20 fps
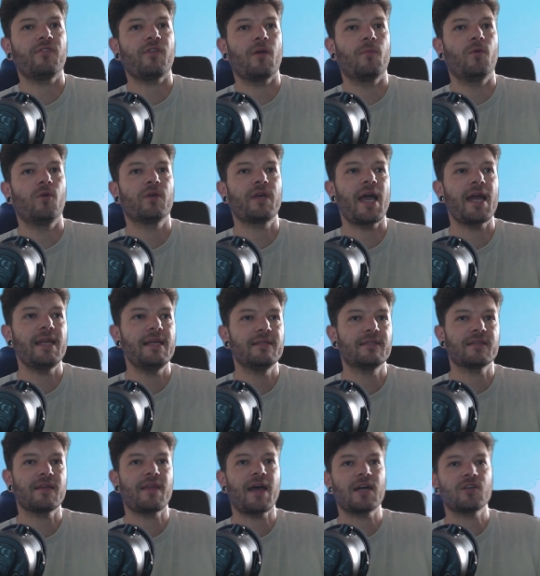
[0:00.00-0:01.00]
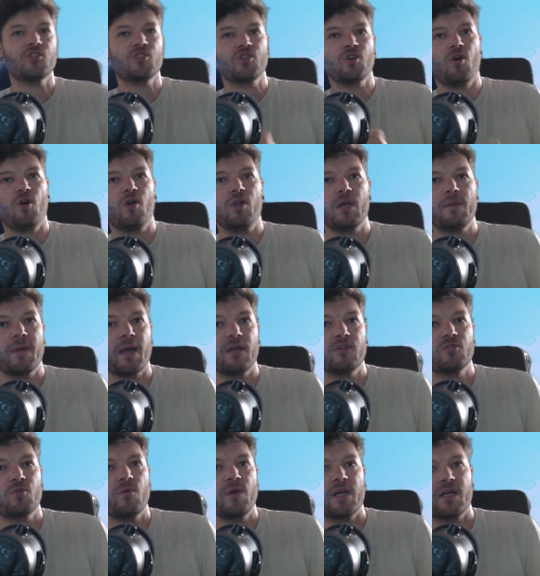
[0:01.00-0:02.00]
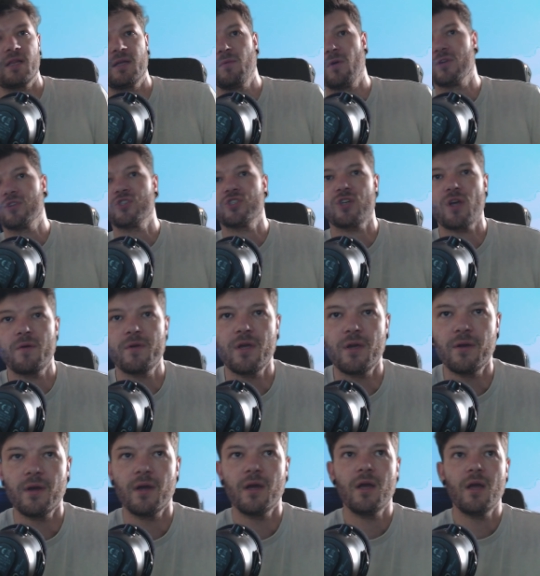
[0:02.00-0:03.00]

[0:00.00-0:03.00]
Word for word: And we'll get into that shortly, but I just quickly want to show you